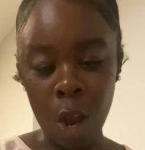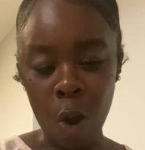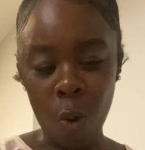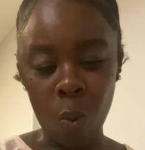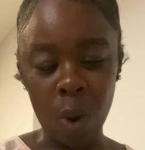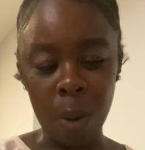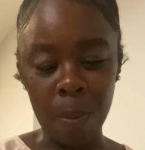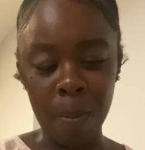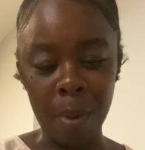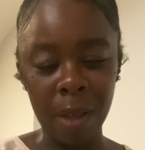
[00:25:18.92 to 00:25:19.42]

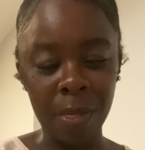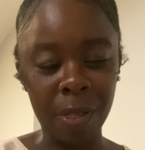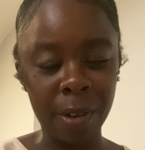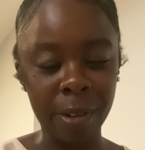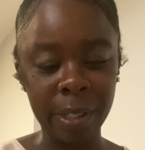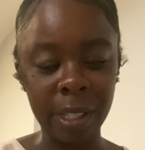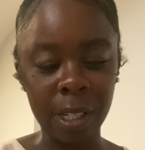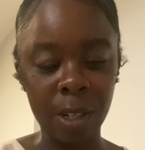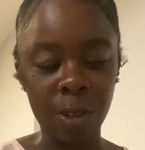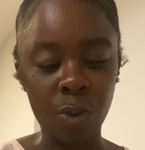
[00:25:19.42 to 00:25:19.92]
with
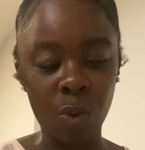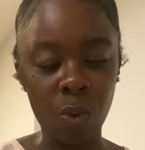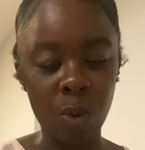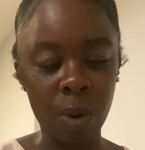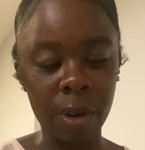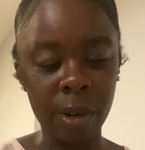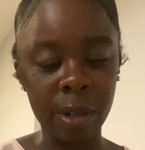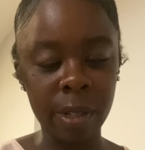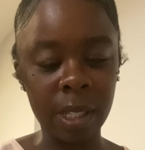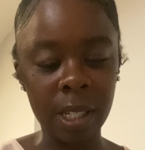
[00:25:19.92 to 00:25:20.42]
mothers and
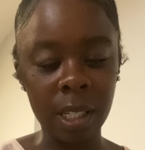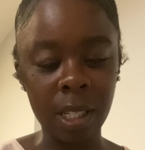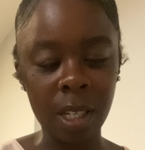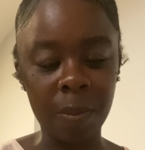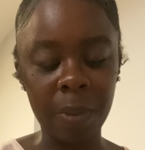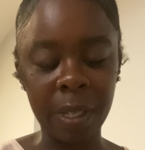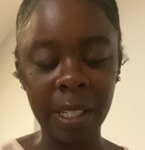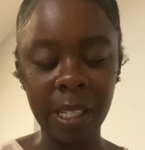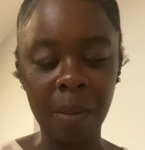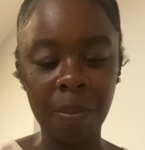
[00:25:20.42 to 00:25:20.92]
daughters. This
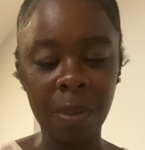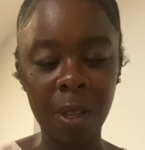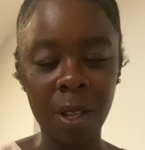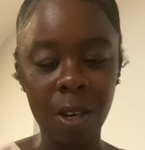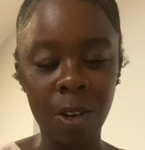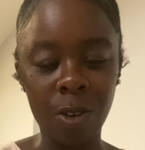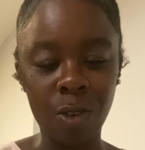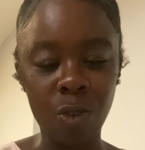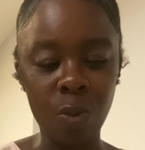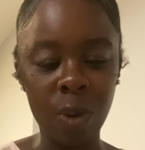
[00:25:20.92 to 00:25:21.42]
could be
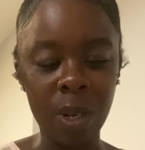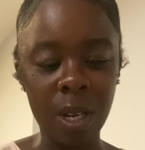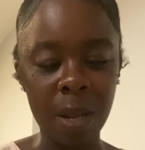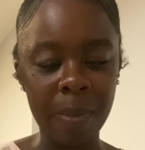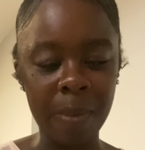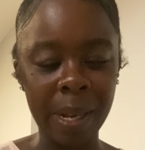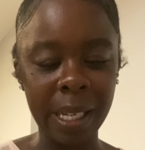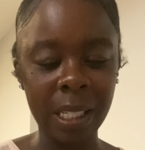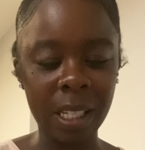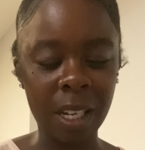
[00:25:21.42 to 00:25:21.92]
something to do with
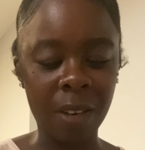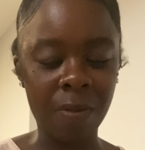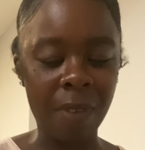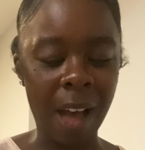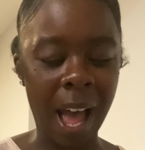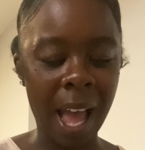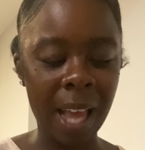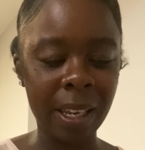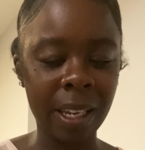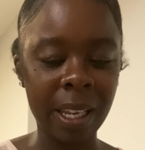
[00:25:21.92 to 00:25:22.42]
domestic
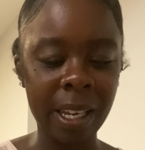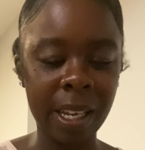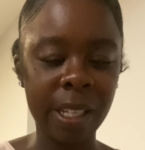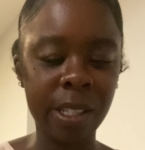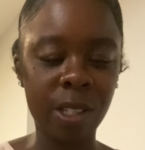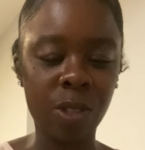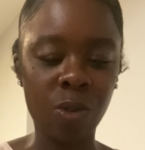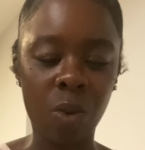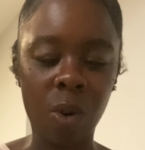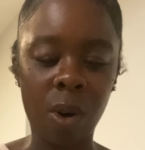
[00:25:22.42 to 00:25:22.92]

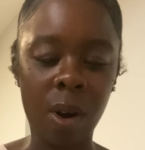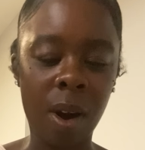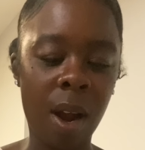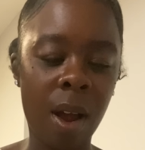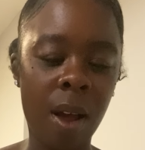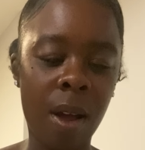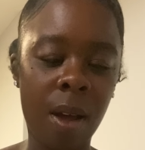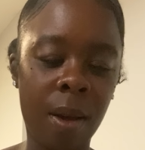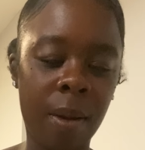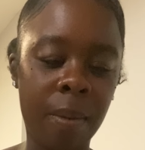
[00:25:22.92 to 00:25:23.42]
violence or
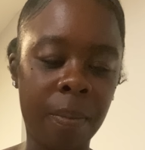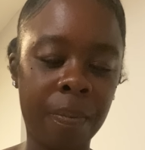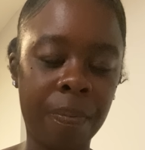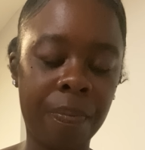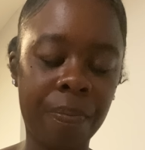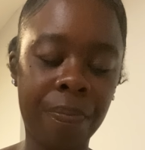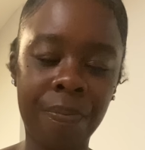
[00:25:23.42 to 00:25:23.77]
um,